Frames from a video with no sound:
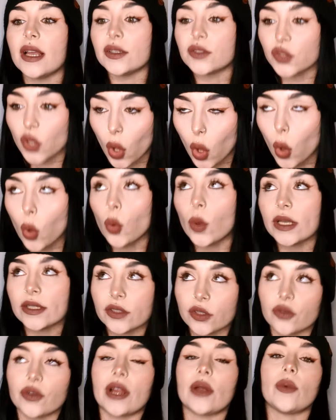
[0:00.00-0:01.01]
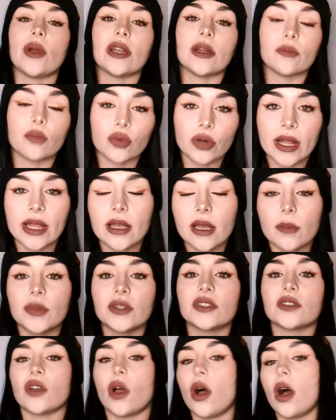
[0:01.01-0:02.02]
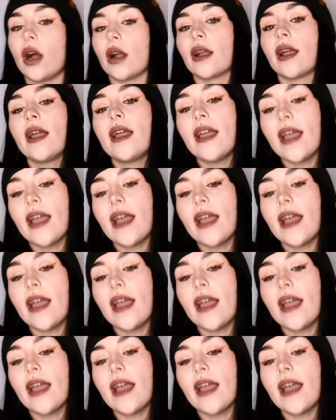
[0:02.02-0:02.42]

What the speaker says: it's always a great way to break up a song